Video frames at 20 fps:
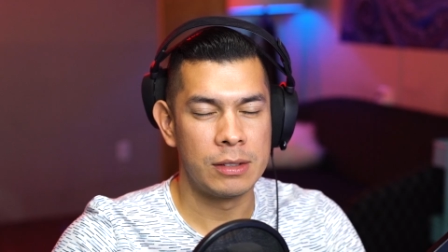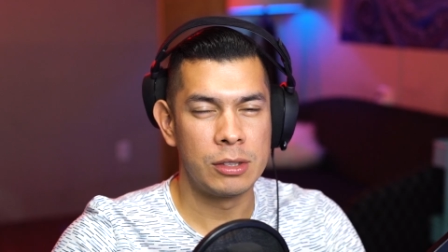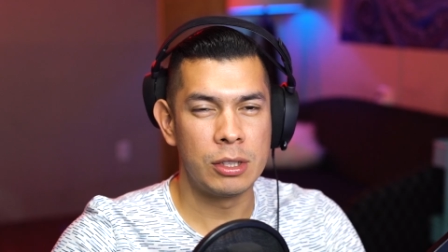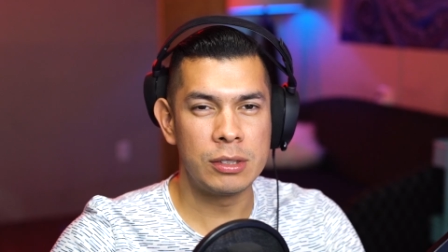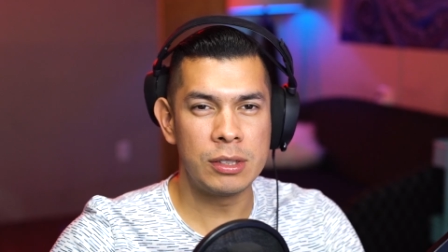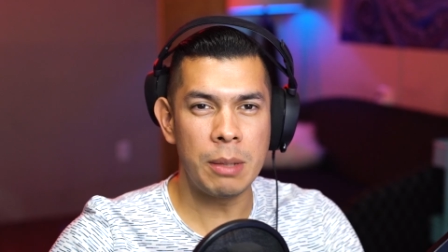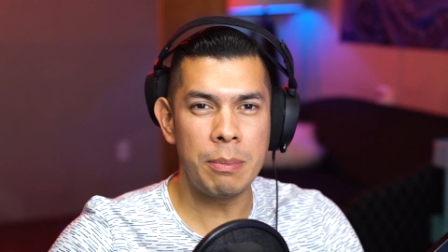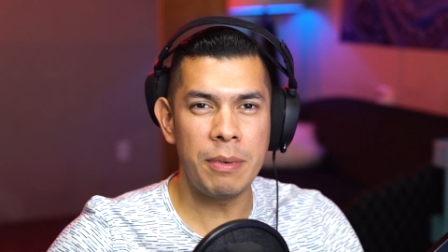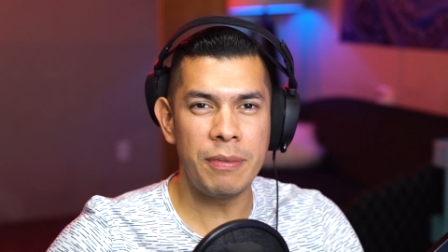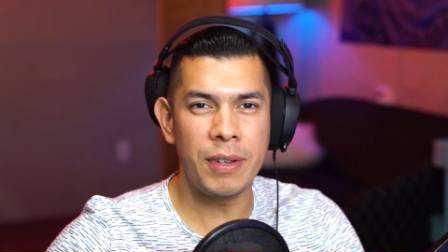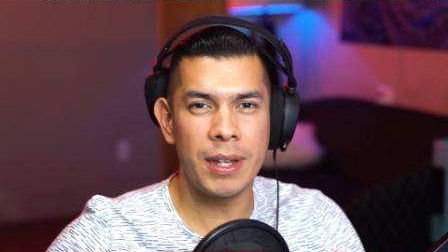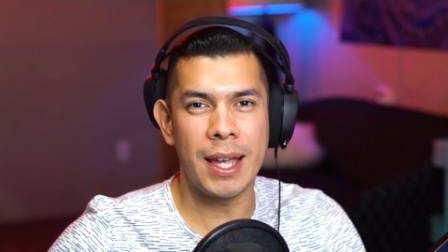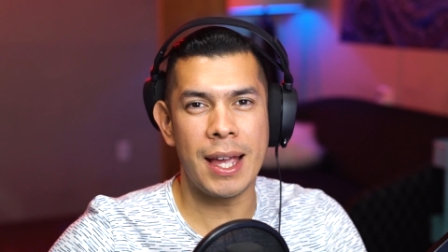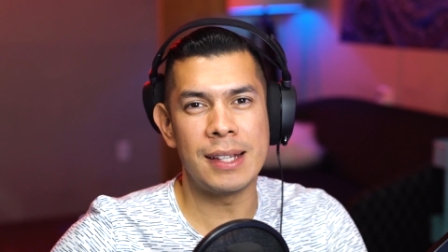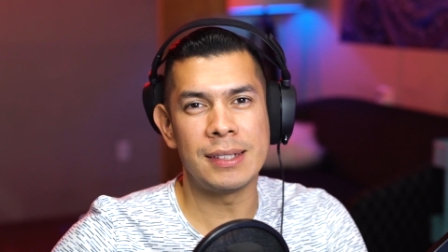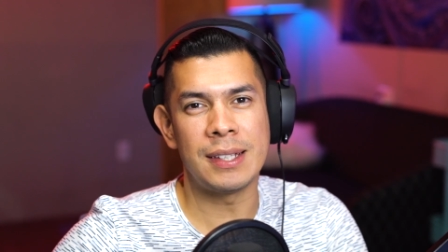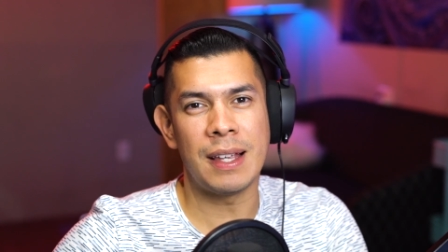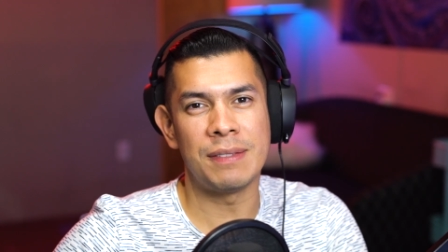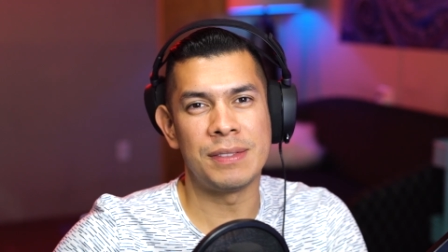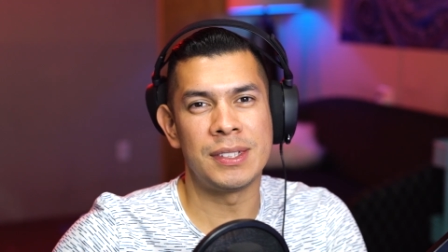So some of you
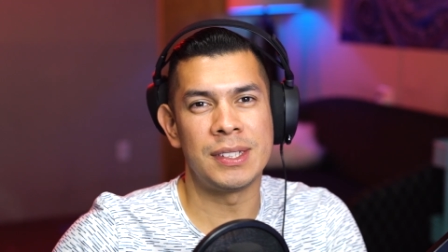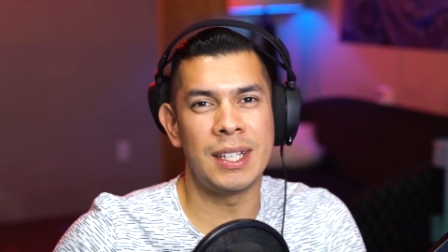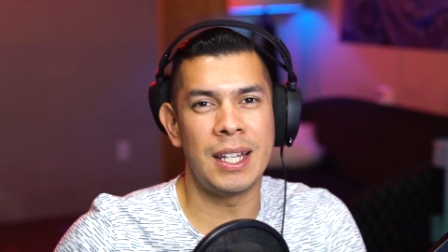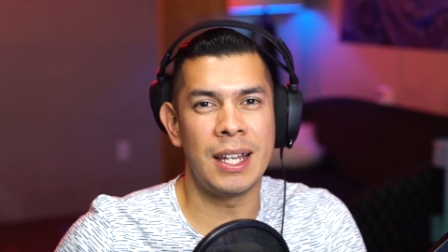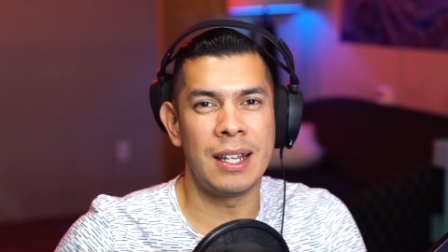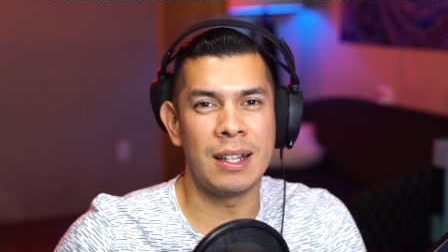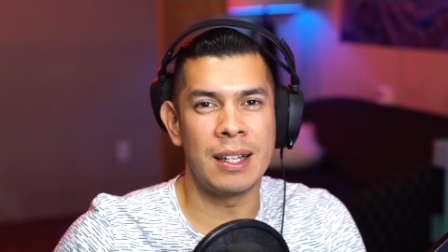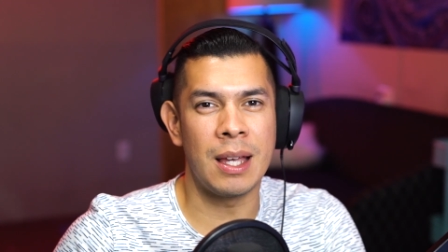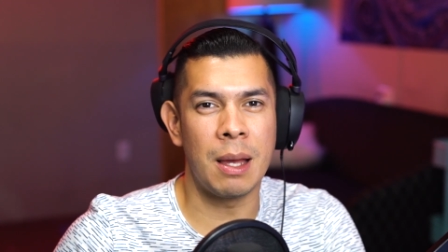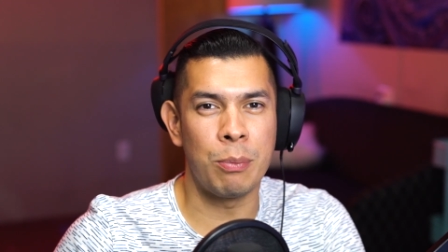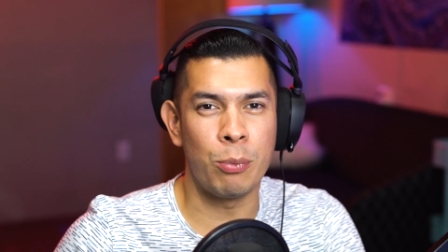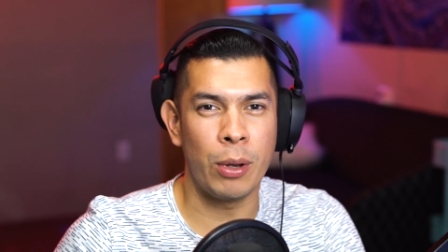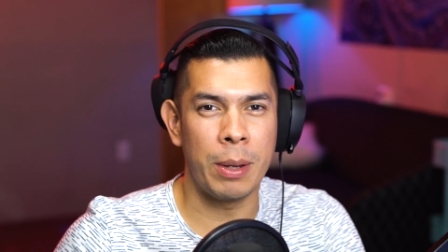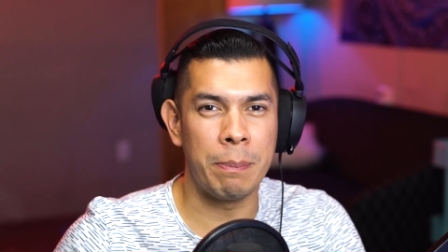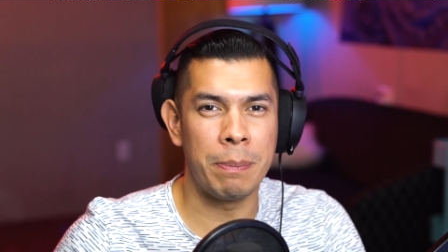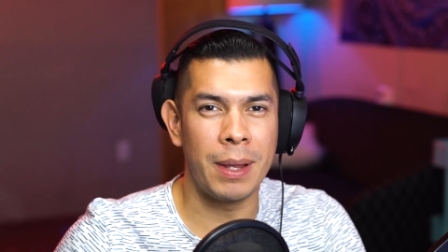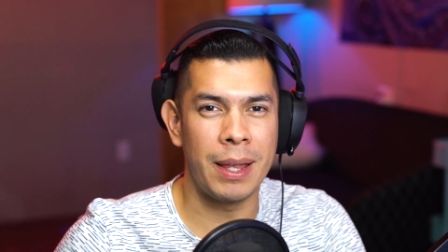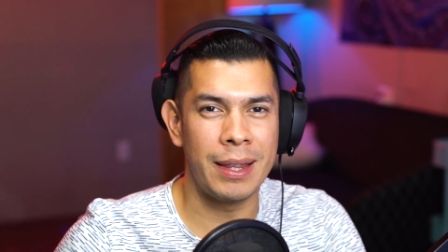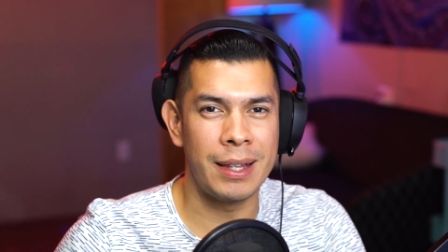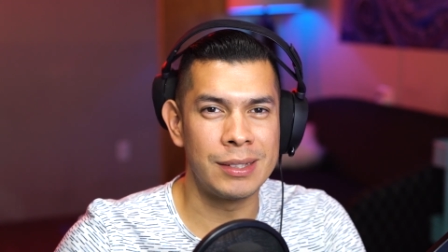guys have seen
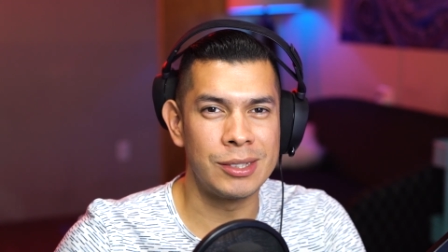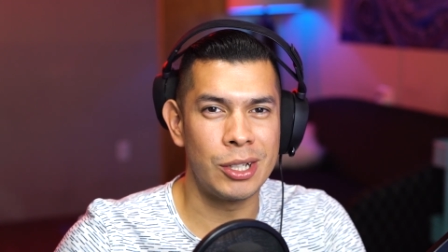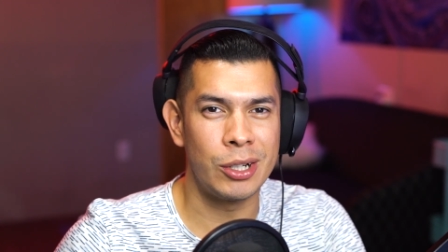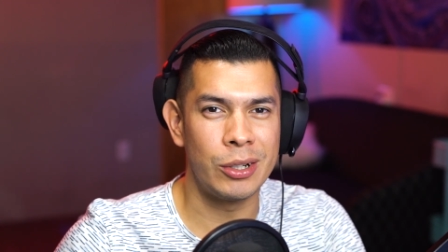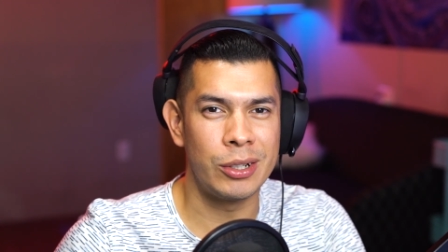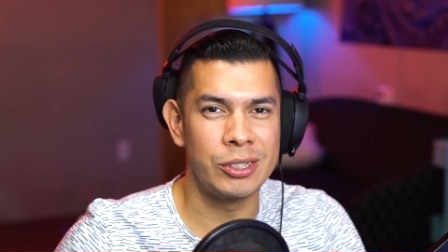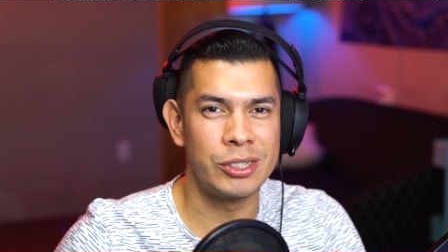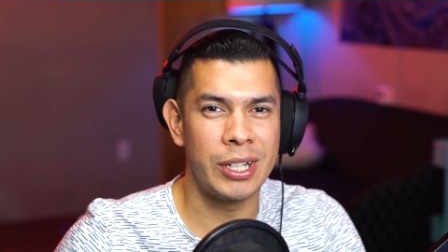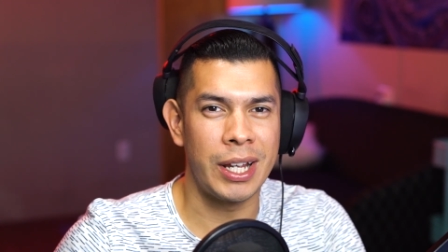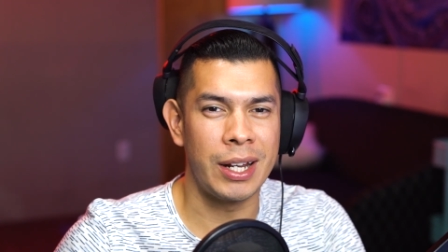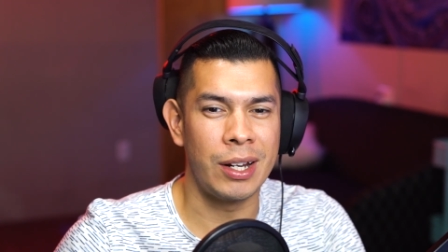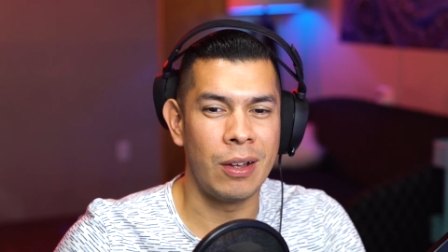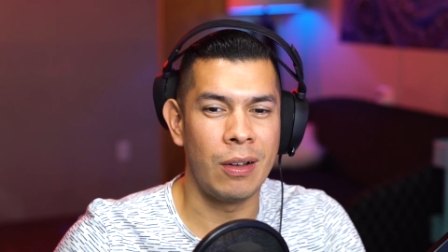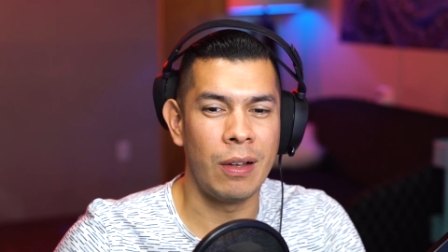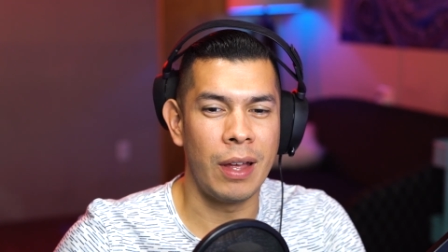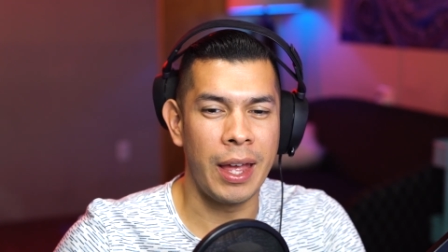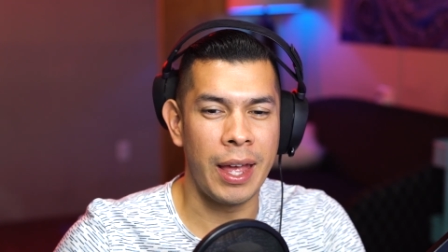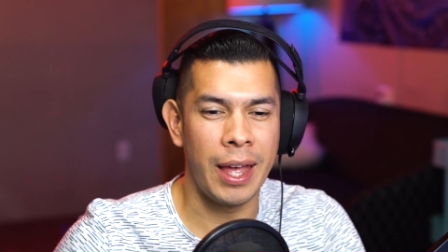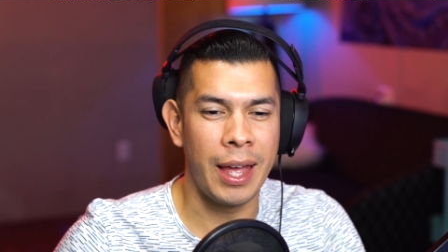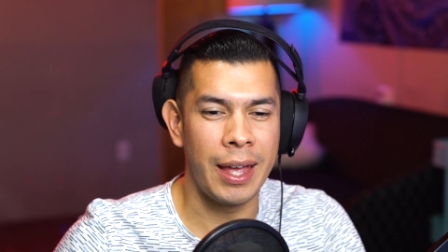Cupquake play this on her
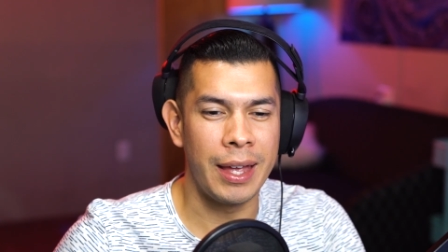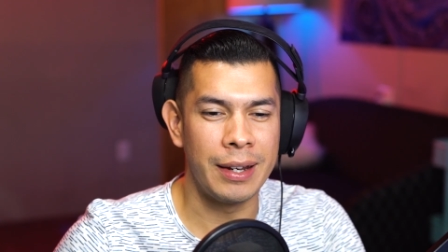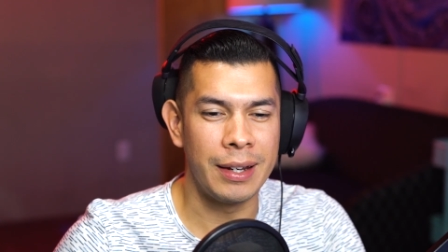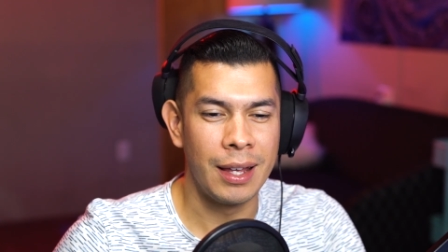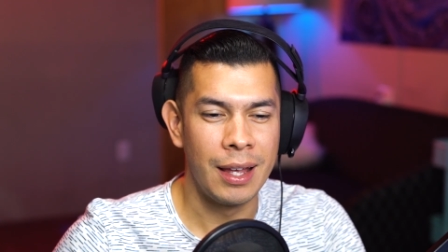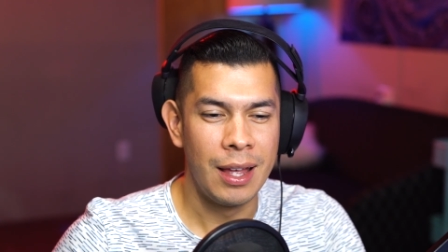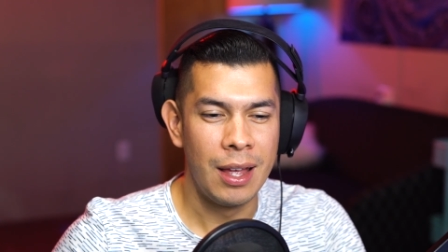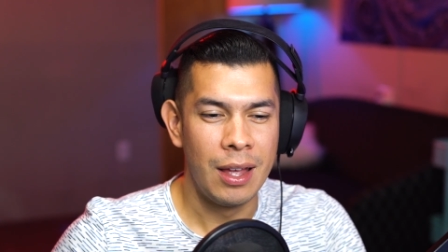channel and